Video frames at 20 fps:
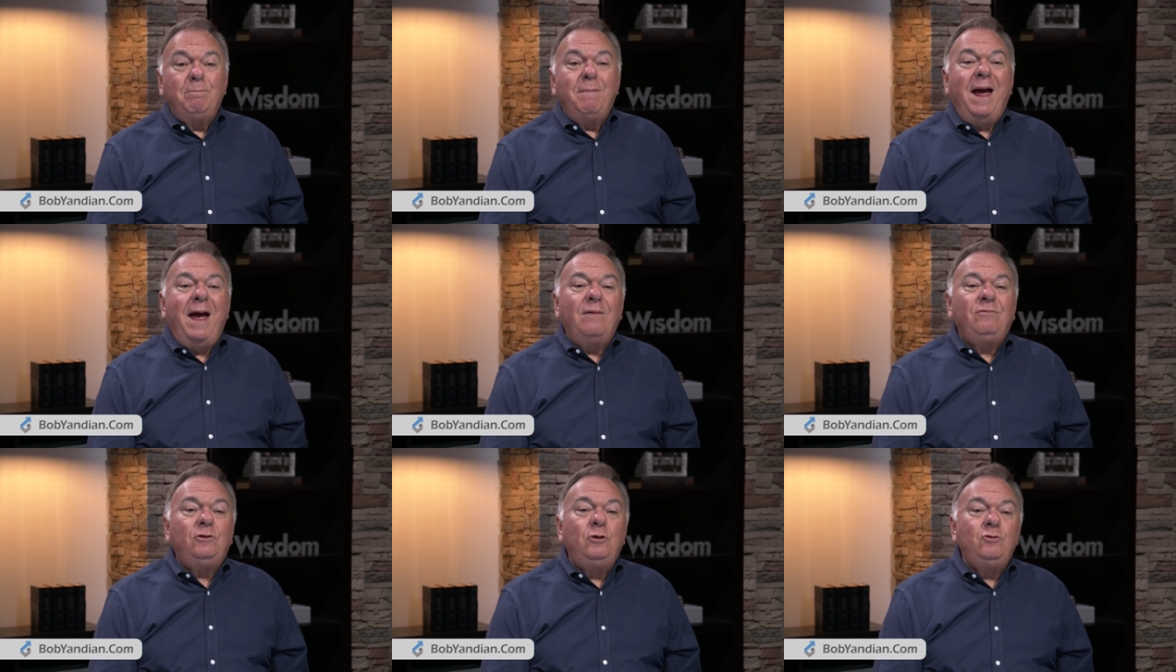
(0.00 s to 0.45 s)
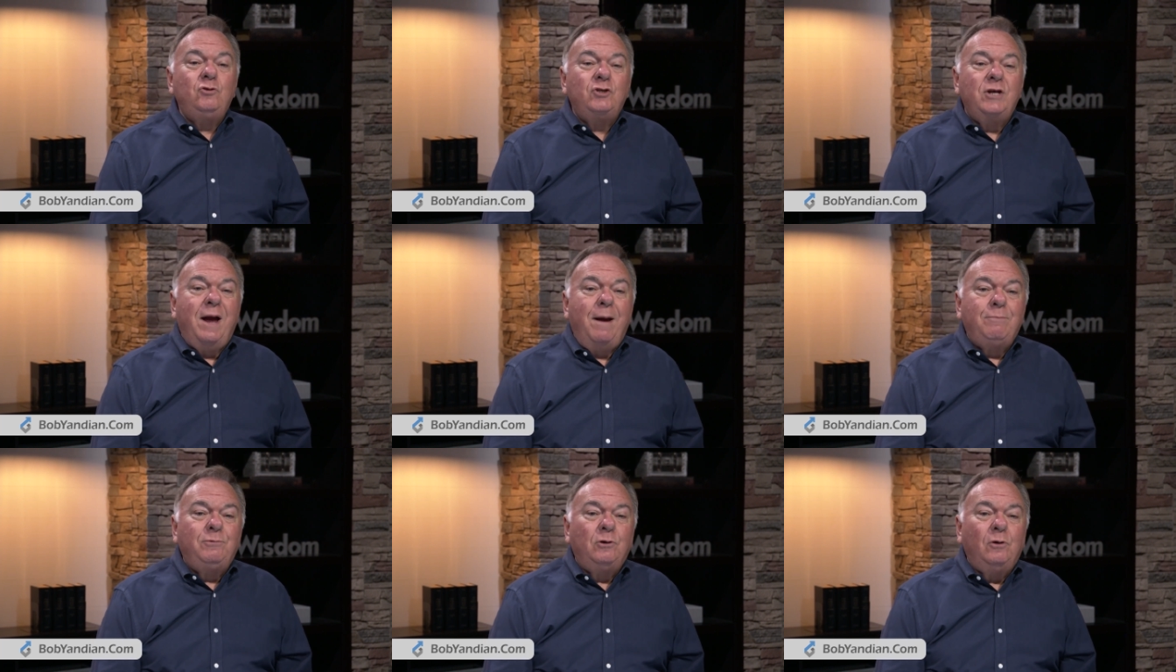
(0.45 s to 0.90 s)
Matthew
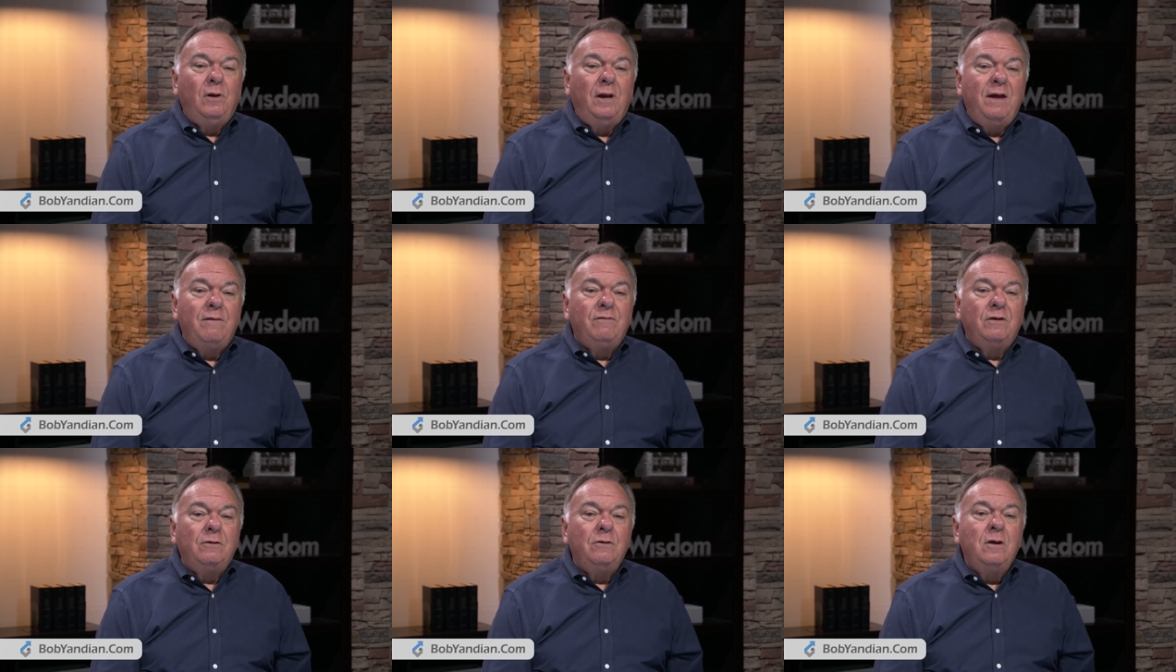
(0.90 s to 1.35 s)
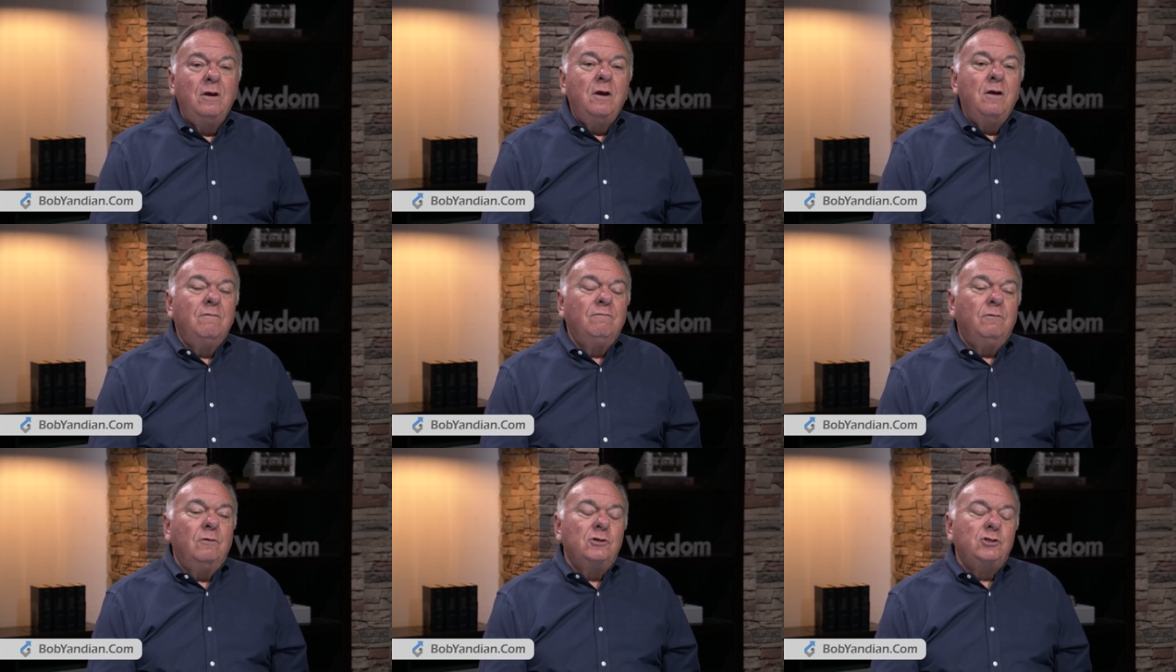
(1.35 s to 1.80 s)
chapter 11,
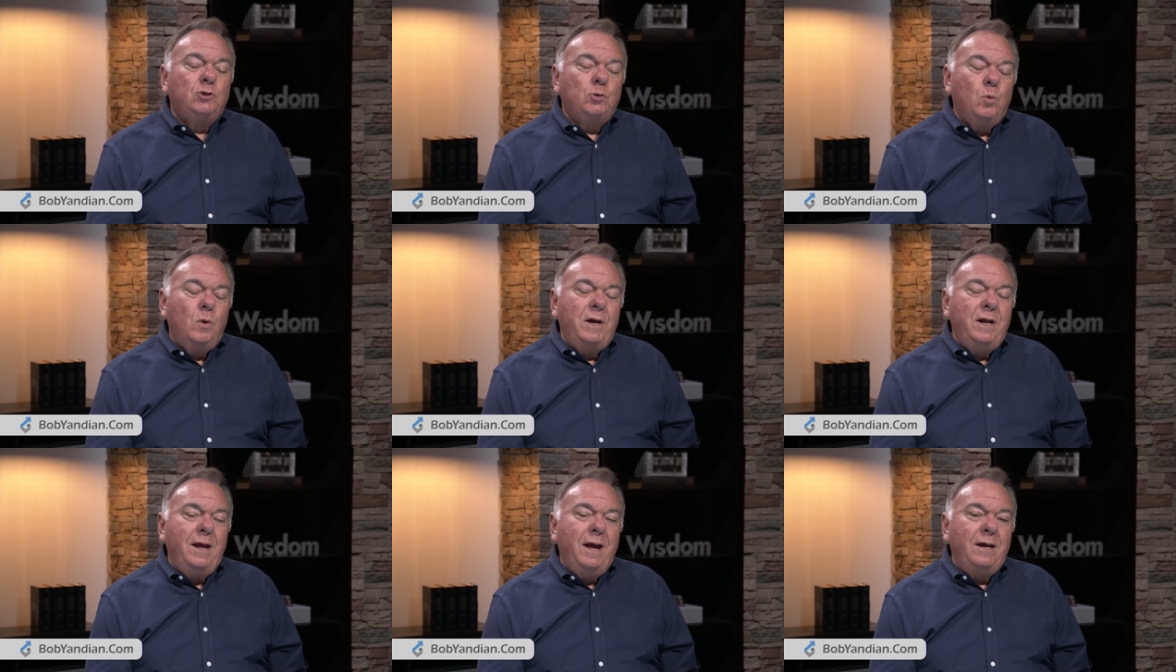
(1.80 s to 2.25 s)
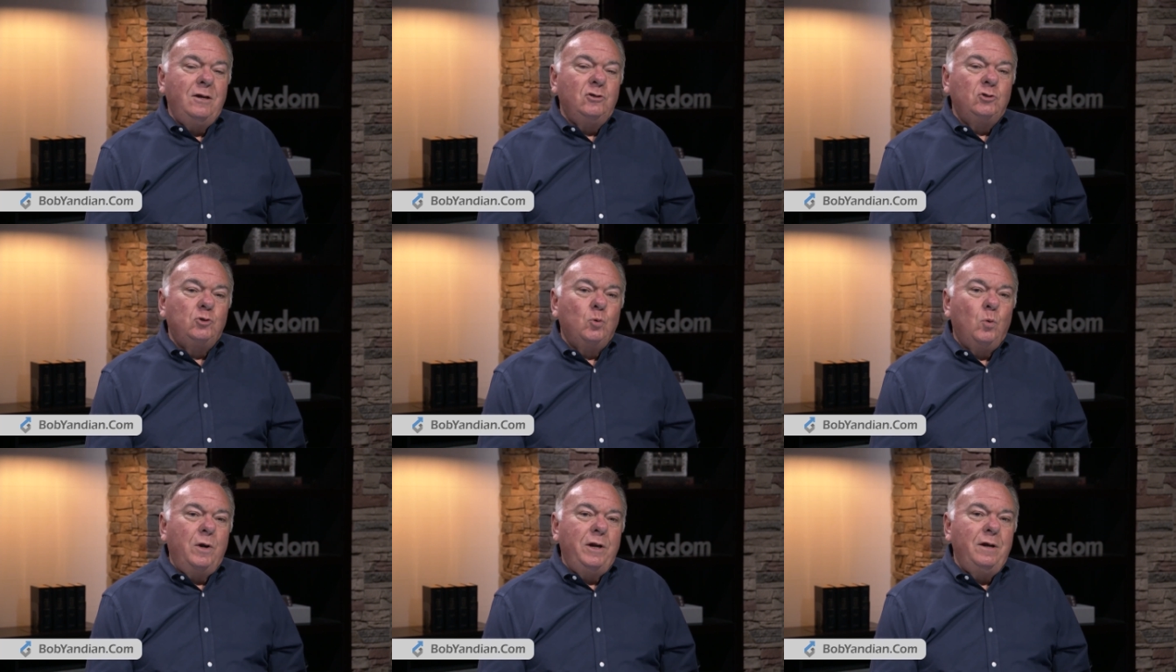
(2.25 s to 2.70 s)
verse 28 and
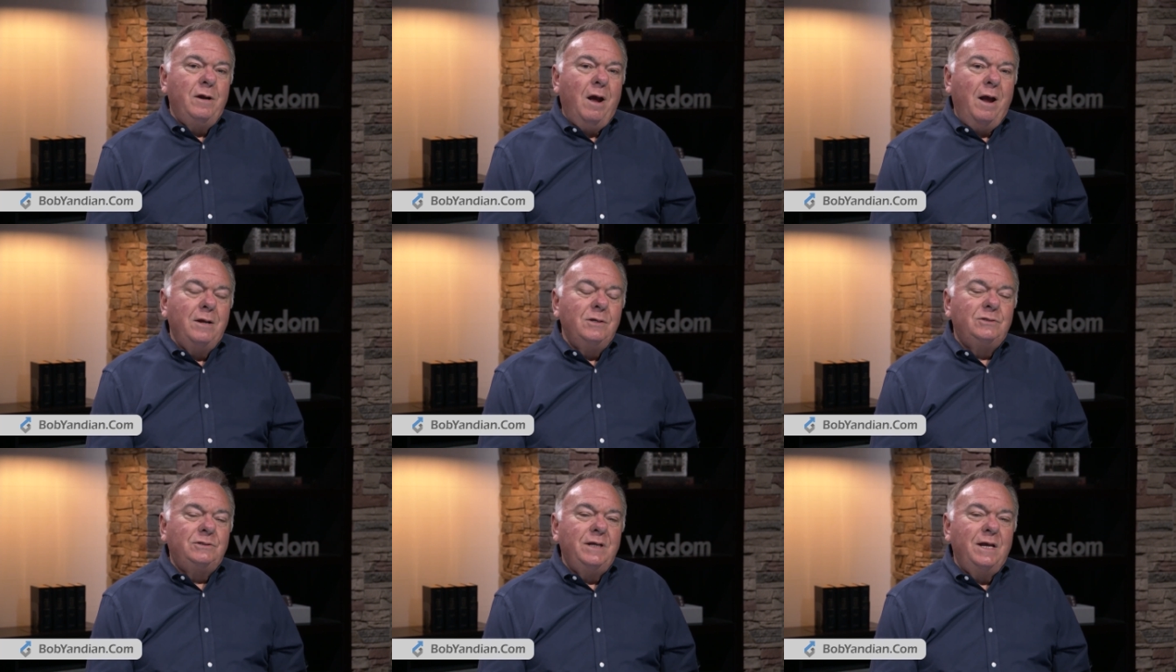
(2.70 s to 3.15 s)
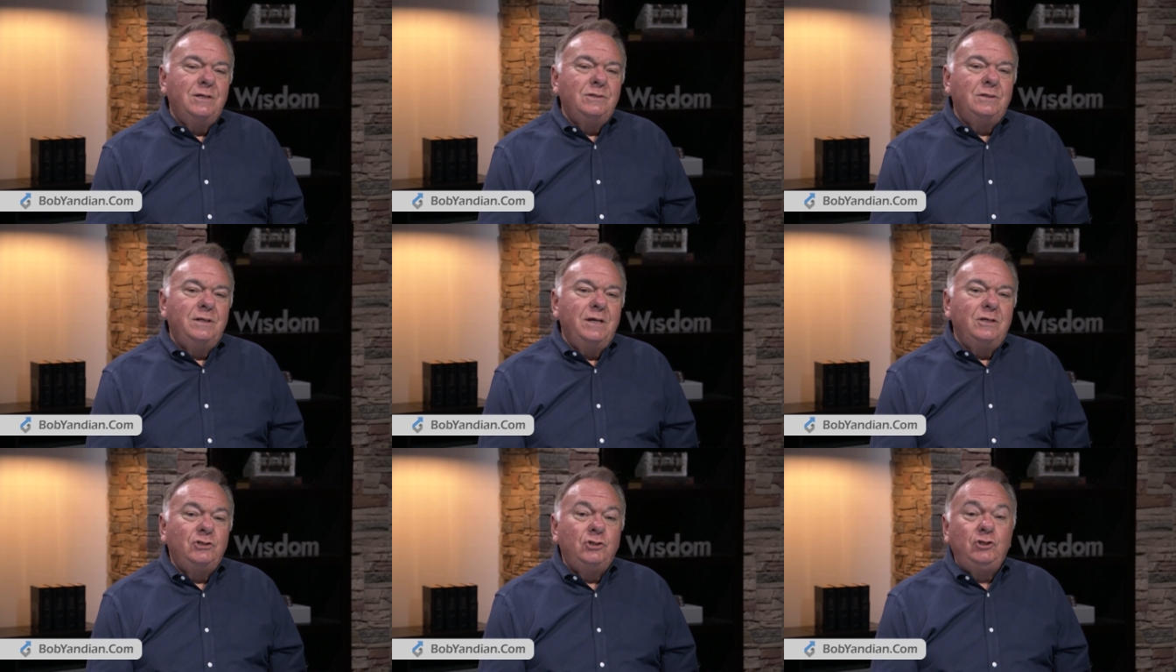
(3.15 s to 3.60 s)
29 says
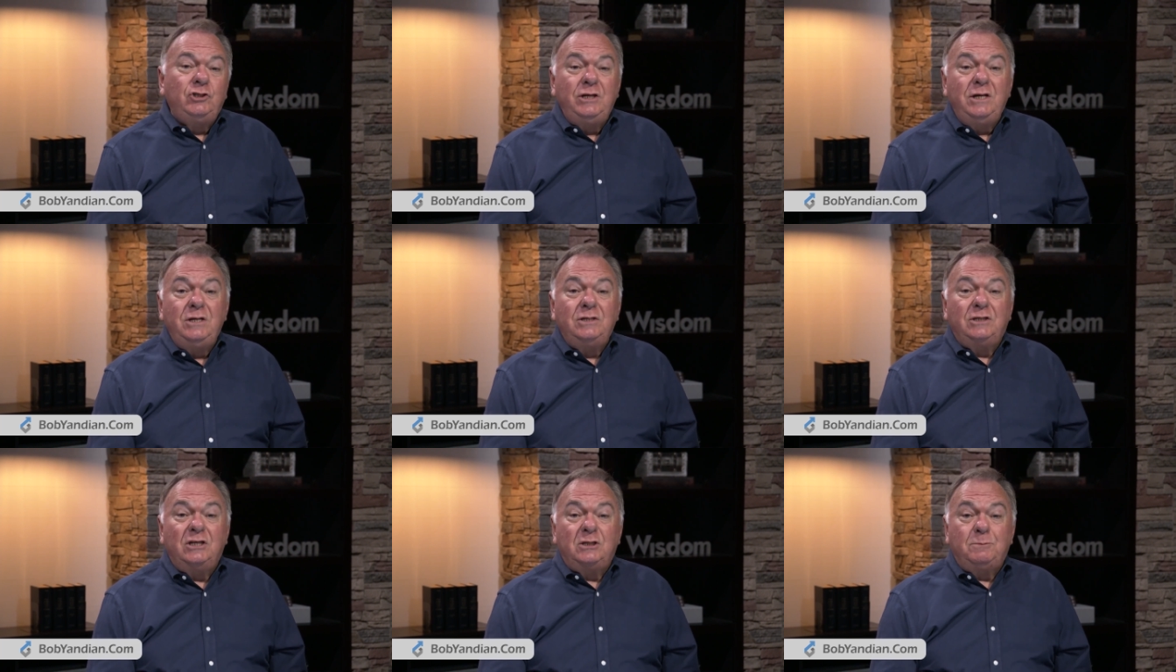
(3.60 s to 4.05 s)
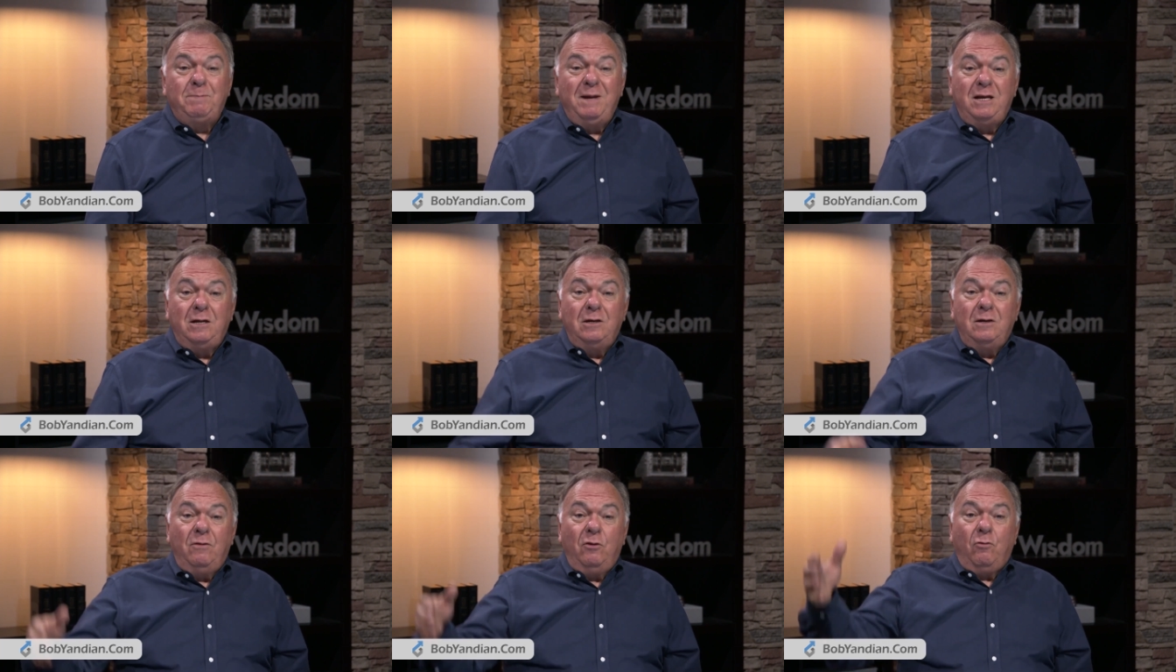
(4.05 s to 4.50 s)
this Jesus,
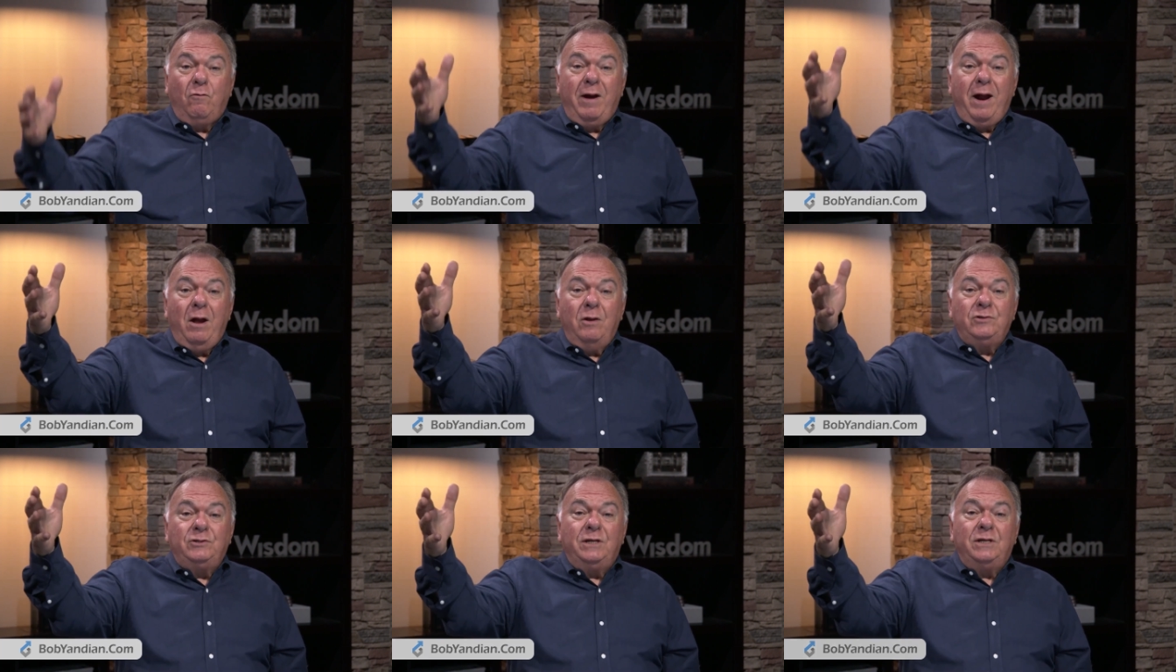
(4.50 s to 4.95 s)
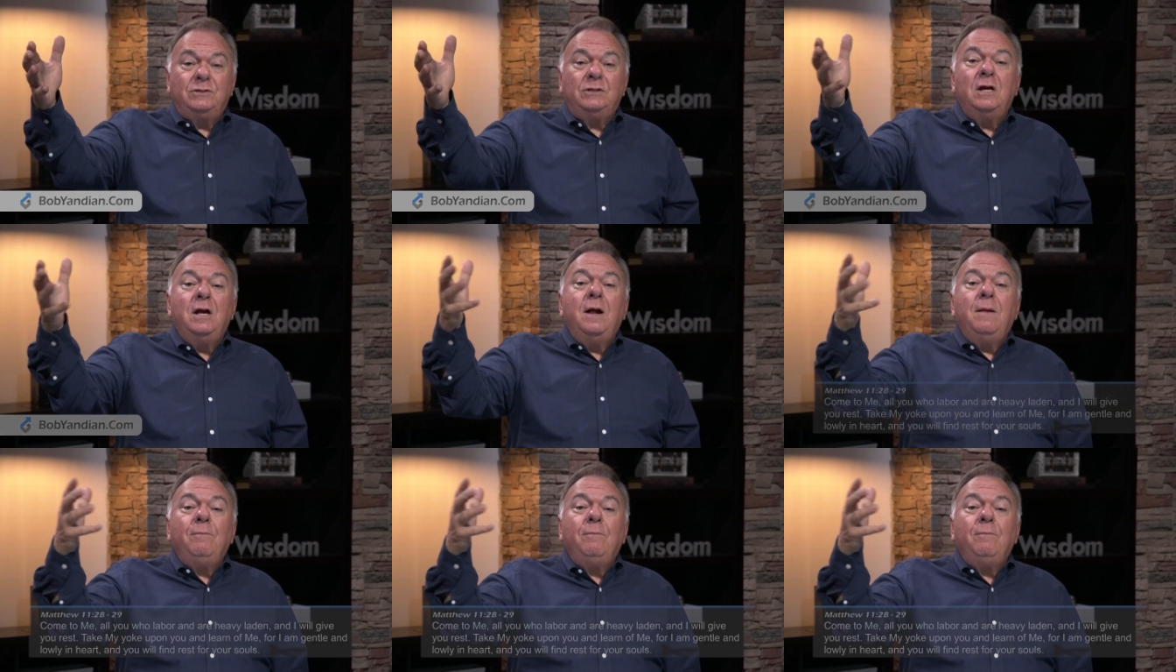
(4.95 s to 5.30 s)
speaking to the crowd, says,